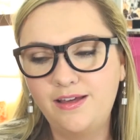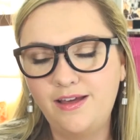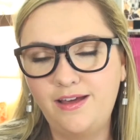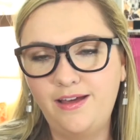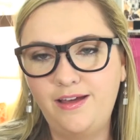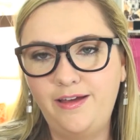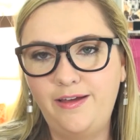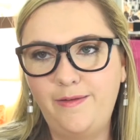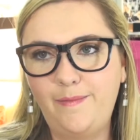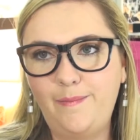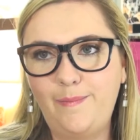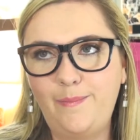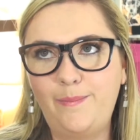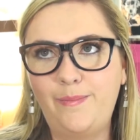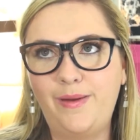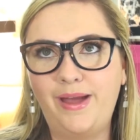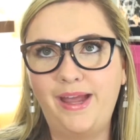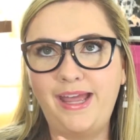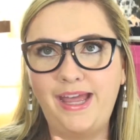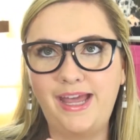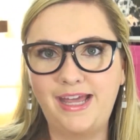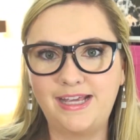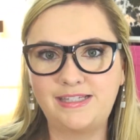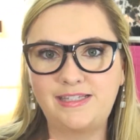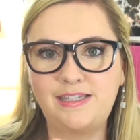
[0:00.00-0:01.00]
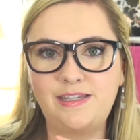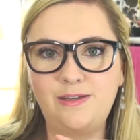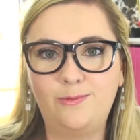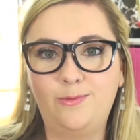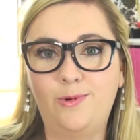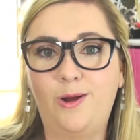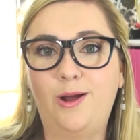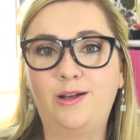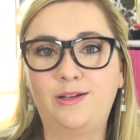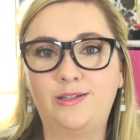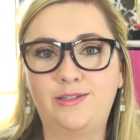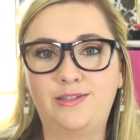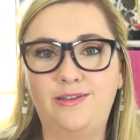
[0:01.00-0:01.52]
my Essie
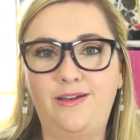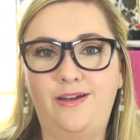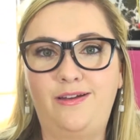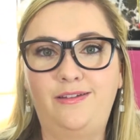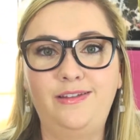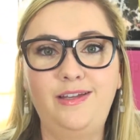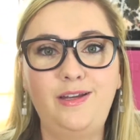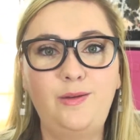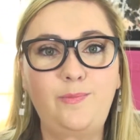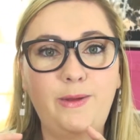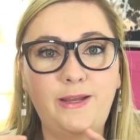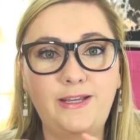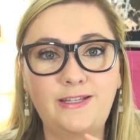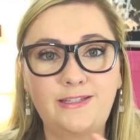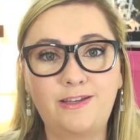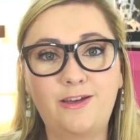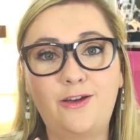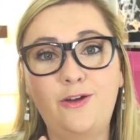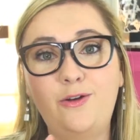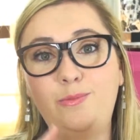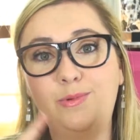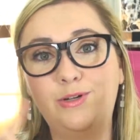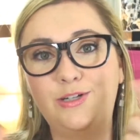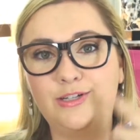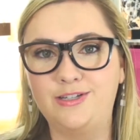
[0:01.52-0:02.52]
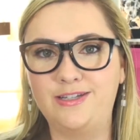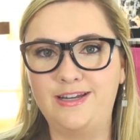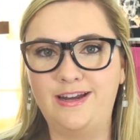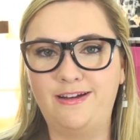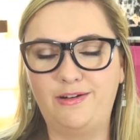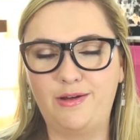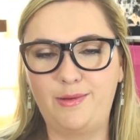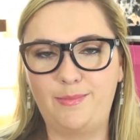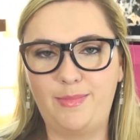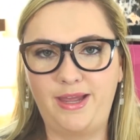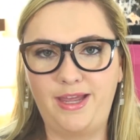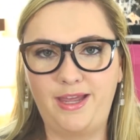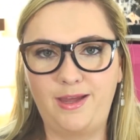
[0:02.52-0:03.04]
Rock Solid base coat, which is
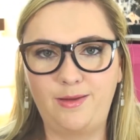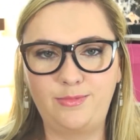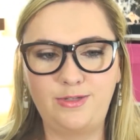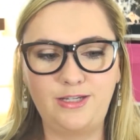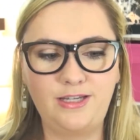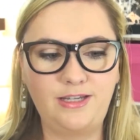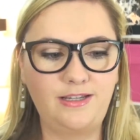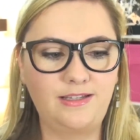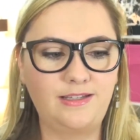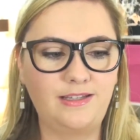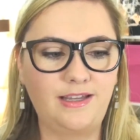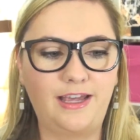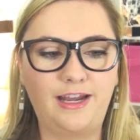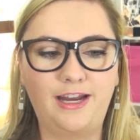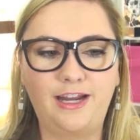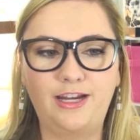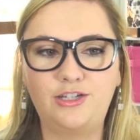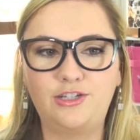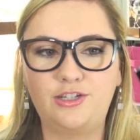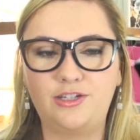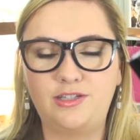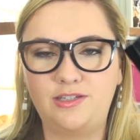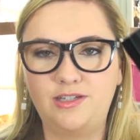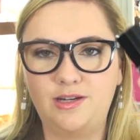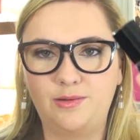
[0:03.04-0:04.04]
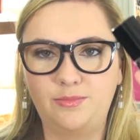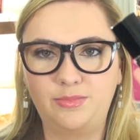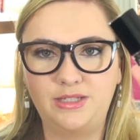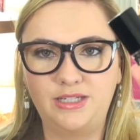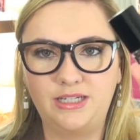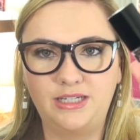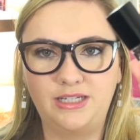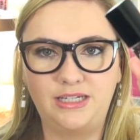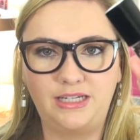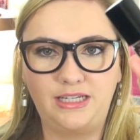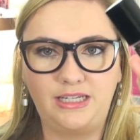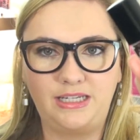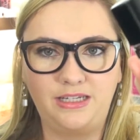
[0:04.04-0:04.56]
now on my empties, and I just dumped
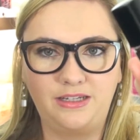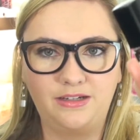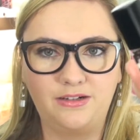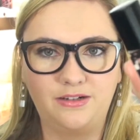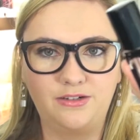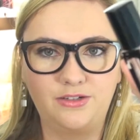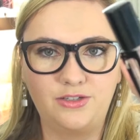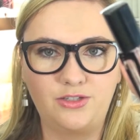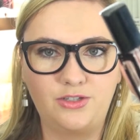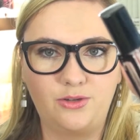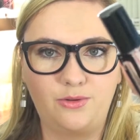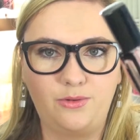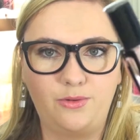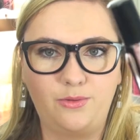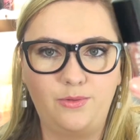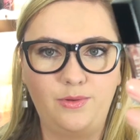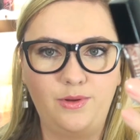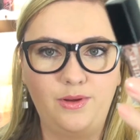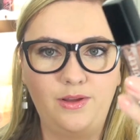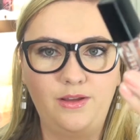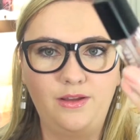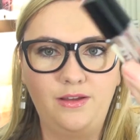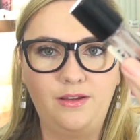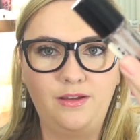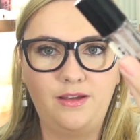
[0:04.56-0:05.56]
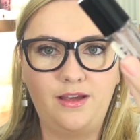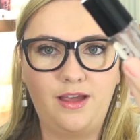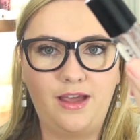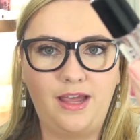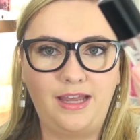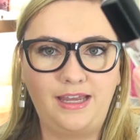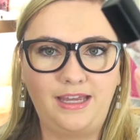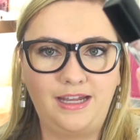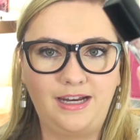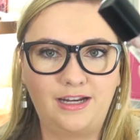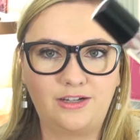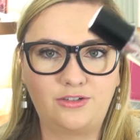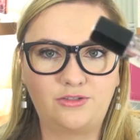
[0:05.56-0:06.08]
it into here so I
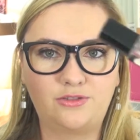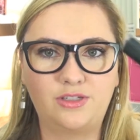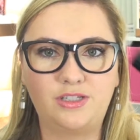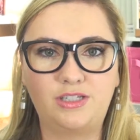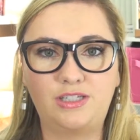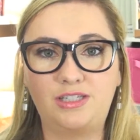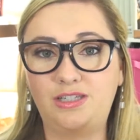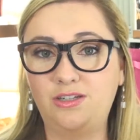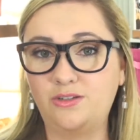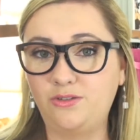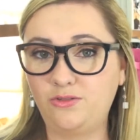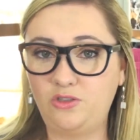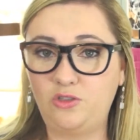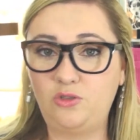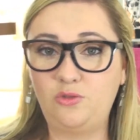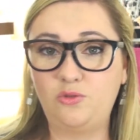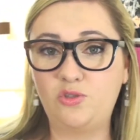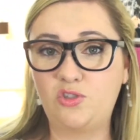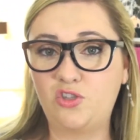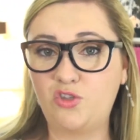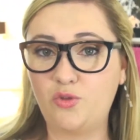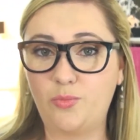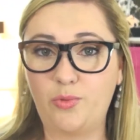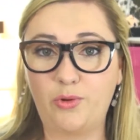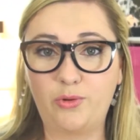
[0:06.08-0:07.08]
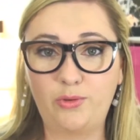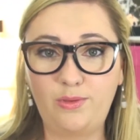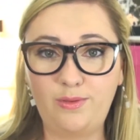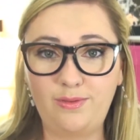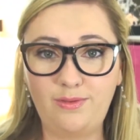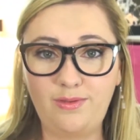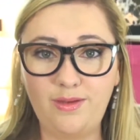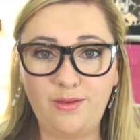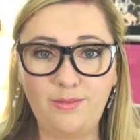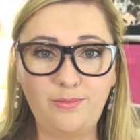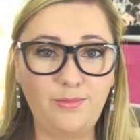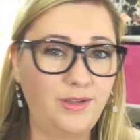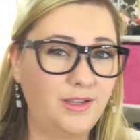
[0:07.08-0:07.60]
could actually still use the both of
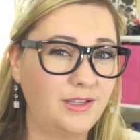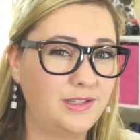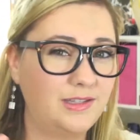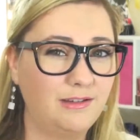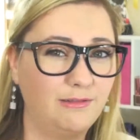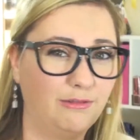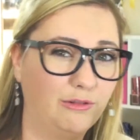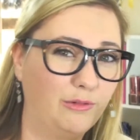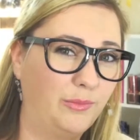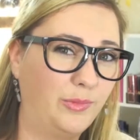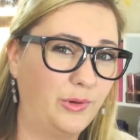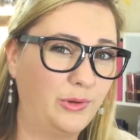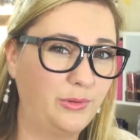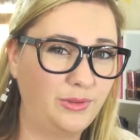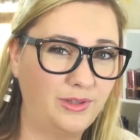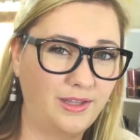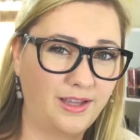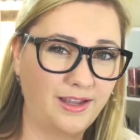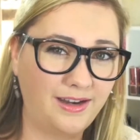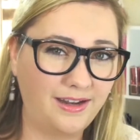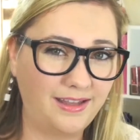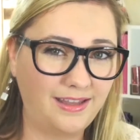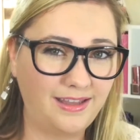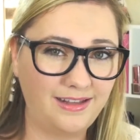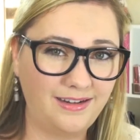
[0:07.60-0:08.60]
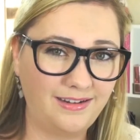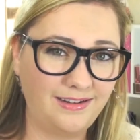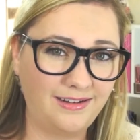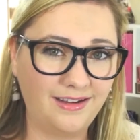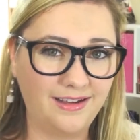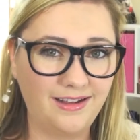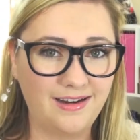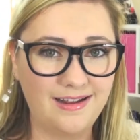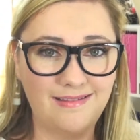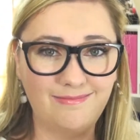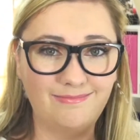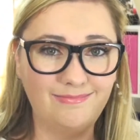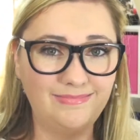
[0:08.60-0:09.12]
them because they were both kind of getting
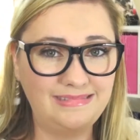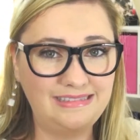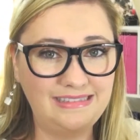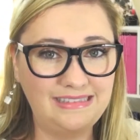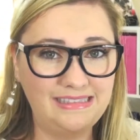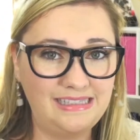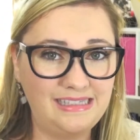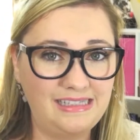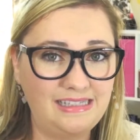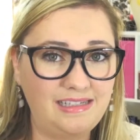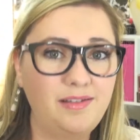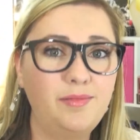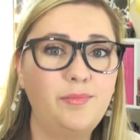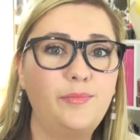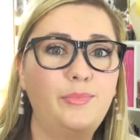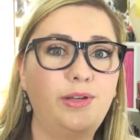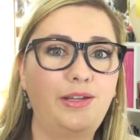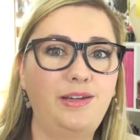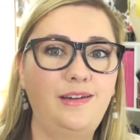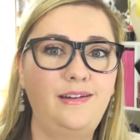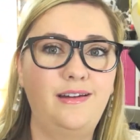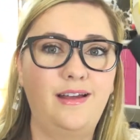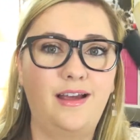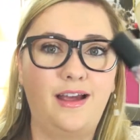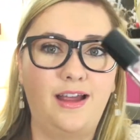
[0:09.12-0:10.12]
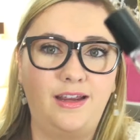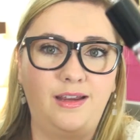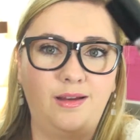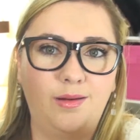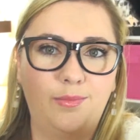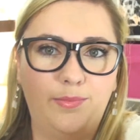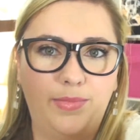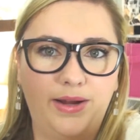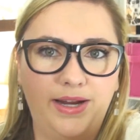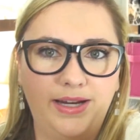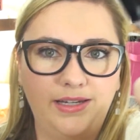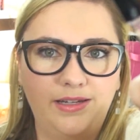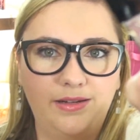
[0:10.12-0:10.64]
kind of, but I
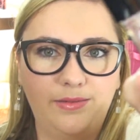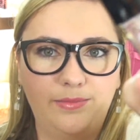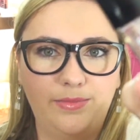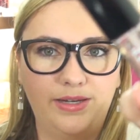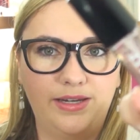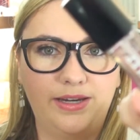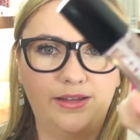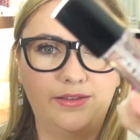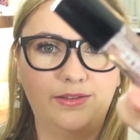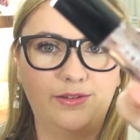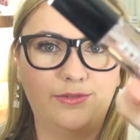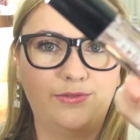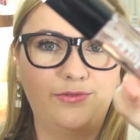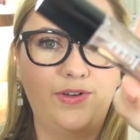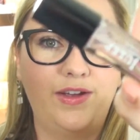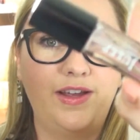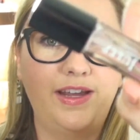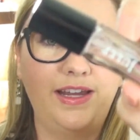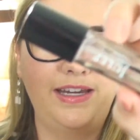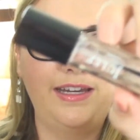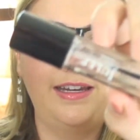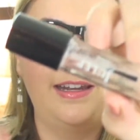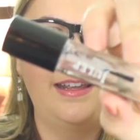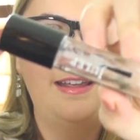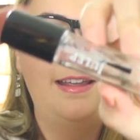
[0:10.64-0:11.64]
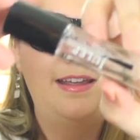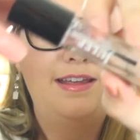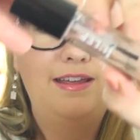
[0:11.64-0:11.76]
combined them and now they're fine.